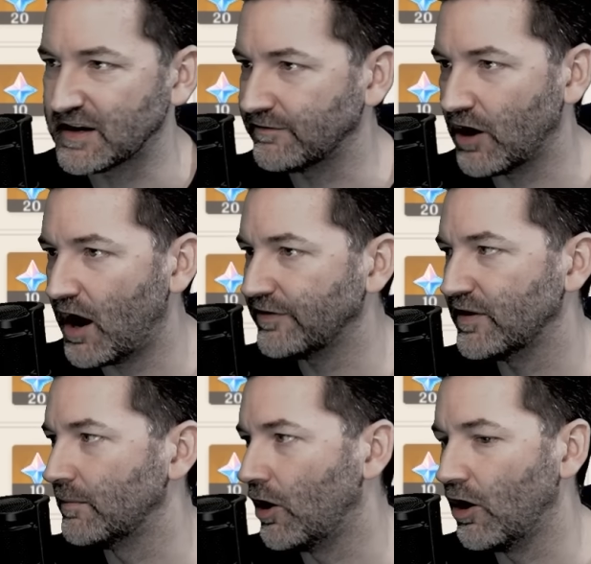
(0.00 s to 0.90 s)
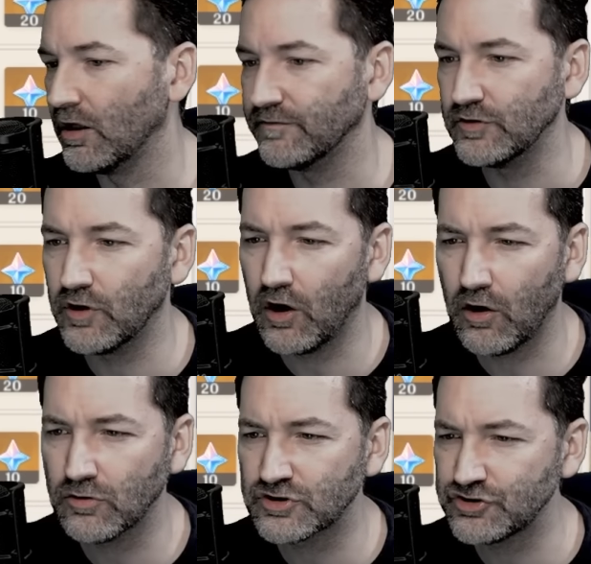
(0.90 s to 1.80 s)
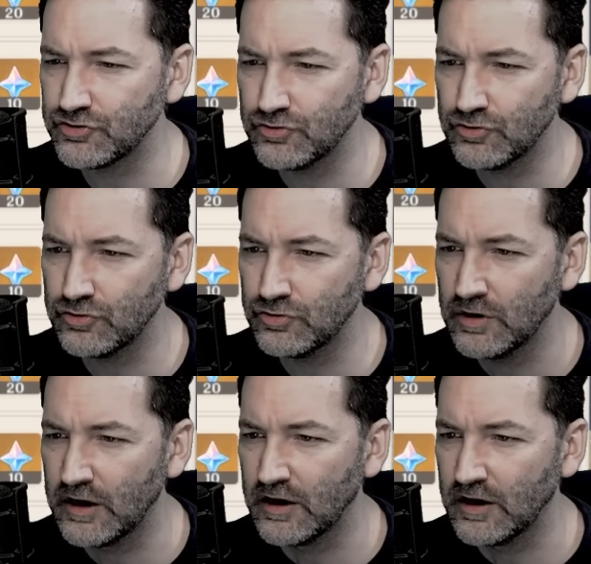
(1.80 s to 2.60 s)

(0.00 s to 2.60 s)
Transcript: So I've got them all. If you go to,